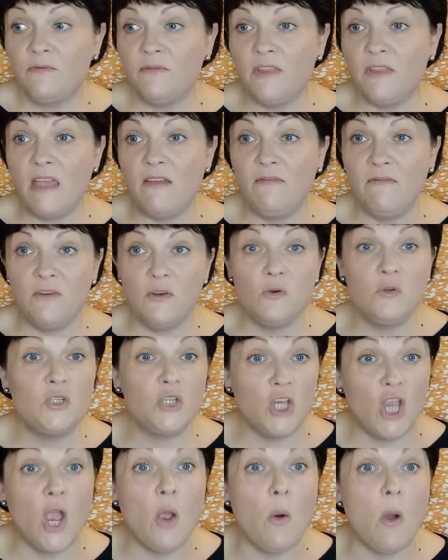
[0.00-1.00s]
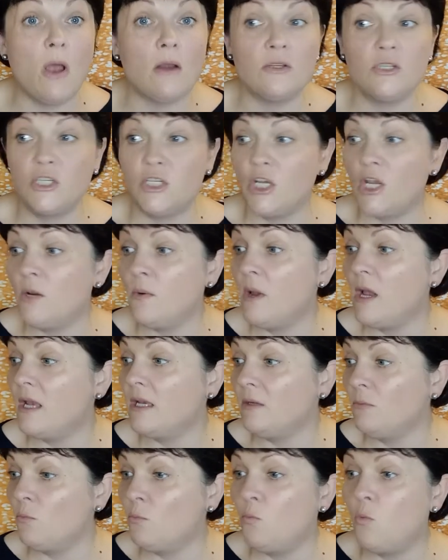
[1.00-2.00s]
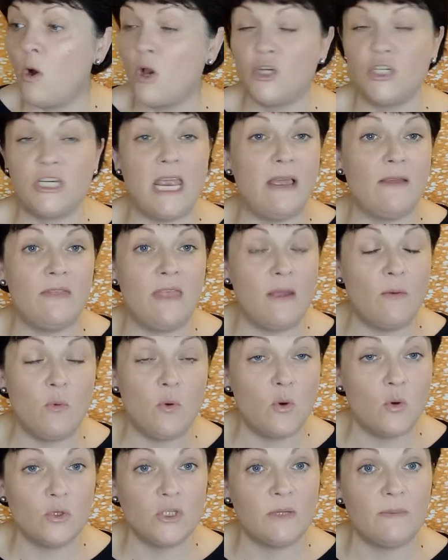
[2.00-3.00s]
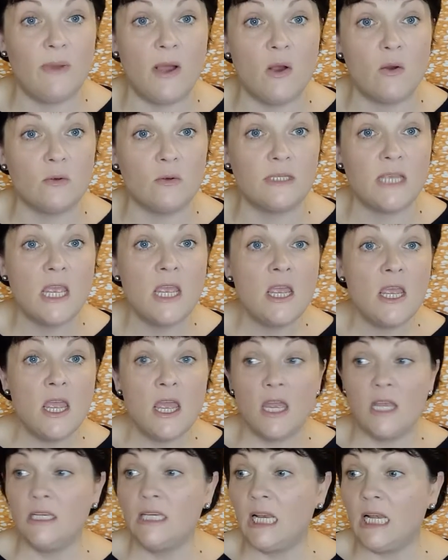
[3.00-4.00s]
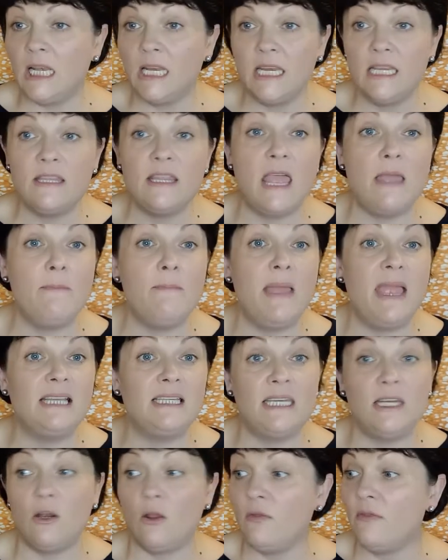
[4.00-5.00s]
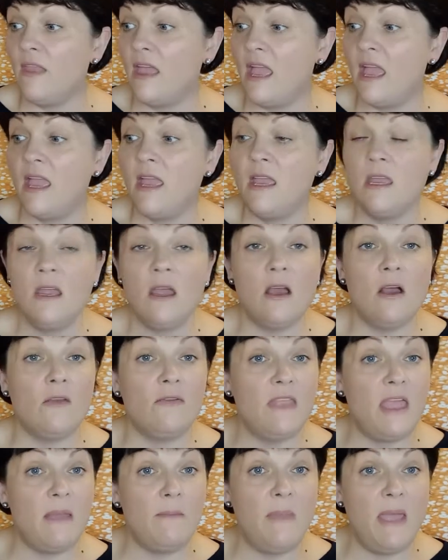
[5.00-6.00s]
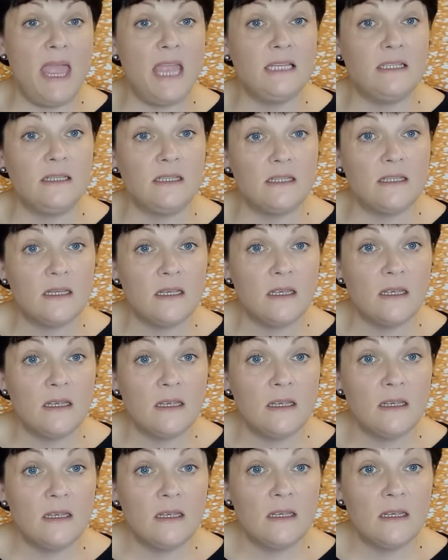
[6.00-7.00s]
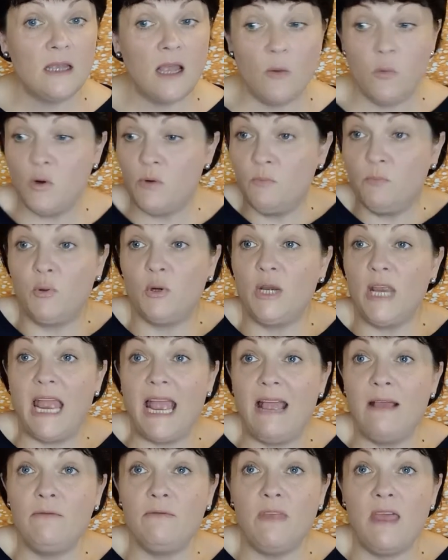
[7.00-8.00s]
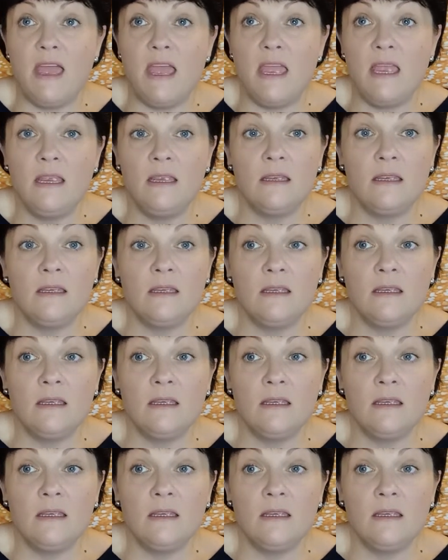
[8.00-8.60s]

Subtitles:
for their food to go on to, and wash out their water bowls and clean their bedding on their beds. I wouldn't put it out there.